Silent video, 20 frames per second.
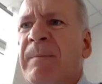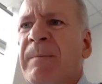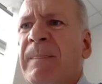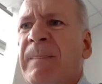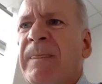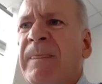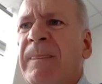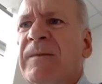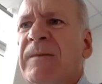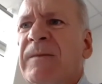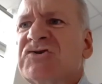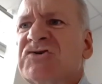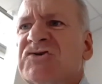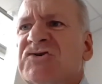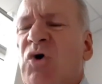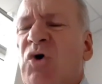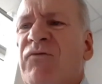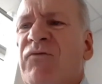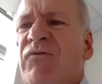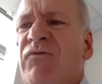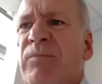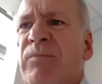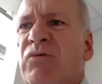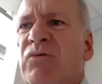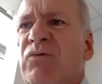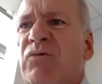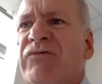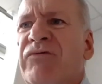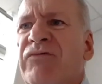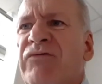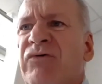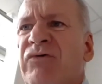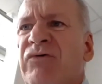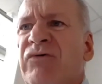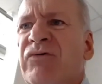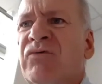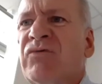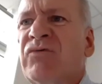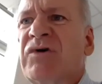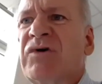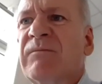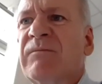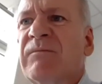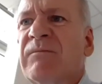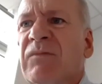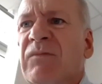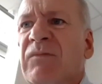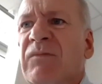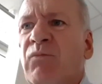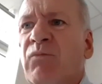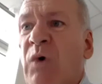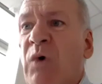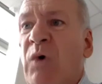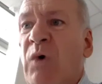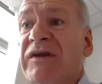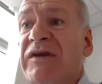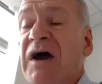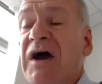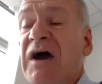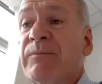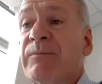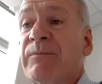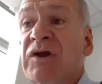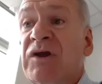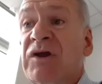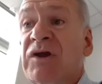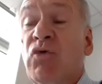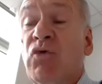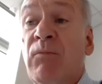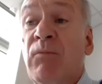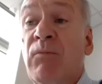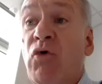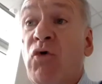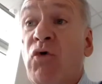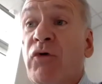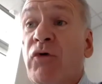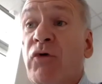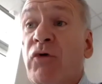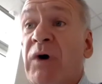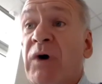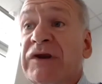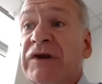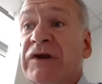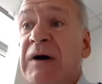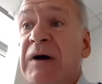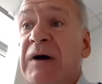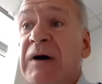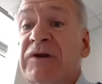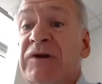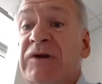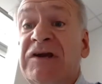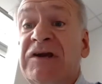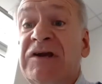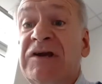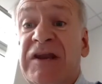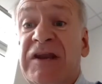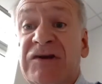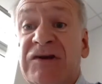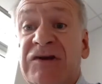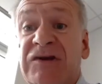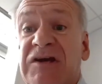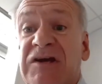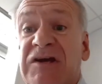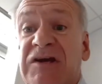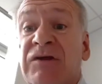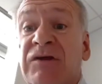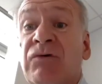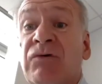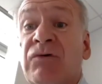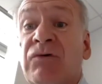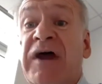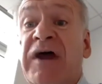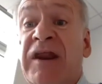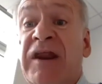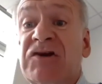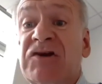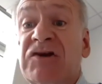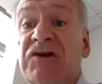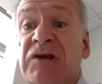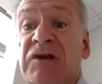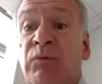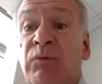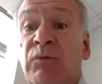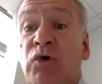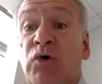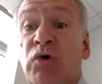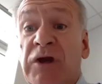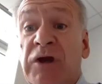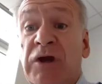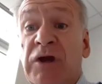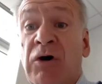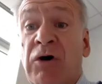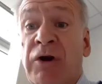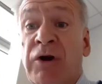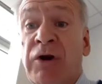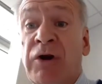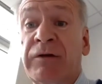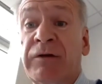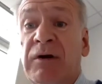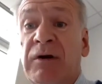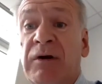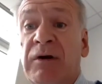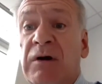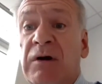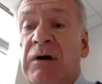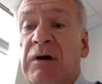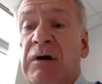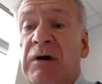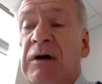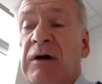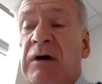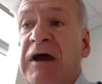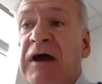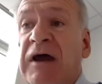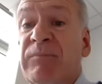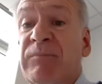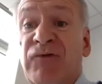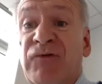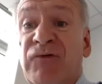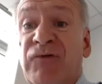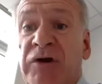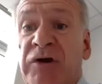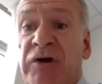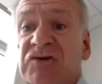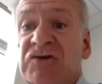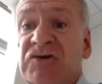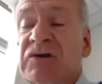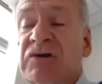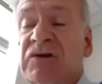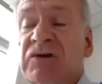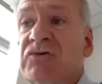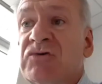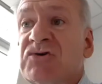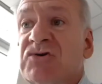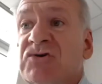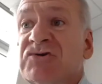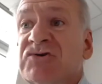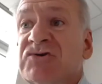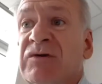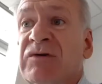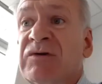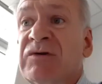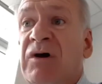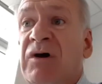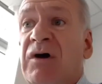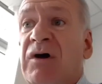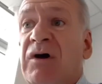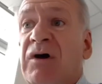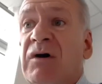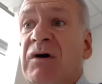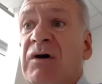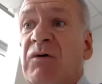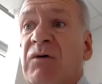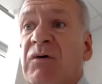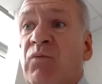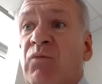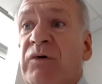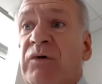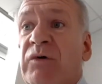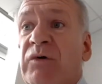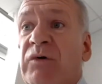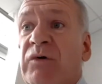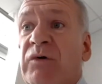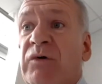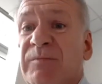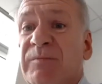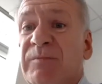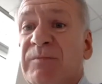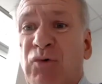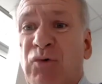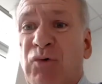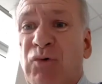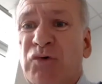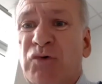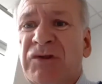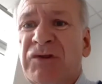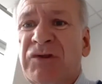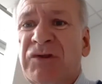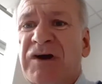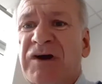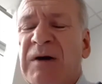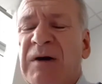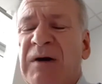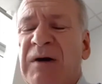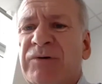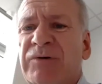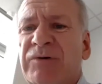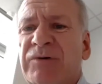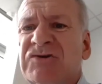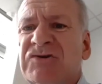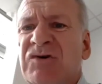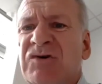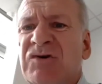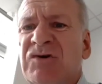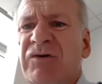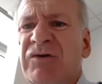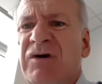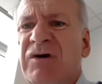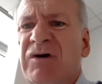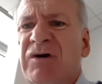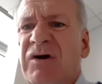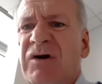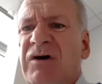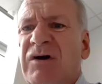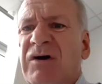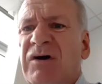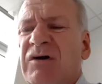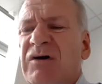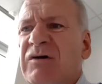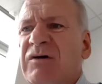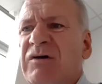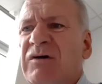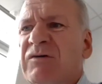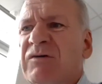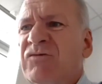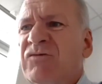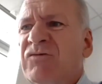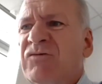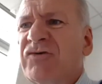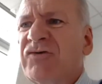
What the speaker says: solvable through one company or more than one company getting together and actually working on it and providing solutions. And we see our role as supporting the companies, not doing